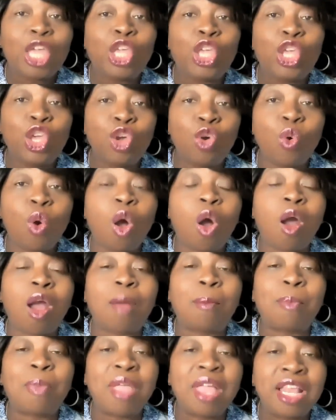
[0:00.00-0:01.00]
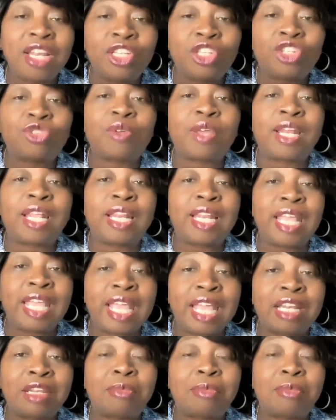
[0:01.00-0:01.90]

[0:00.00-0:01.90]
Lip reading: You are penetrating the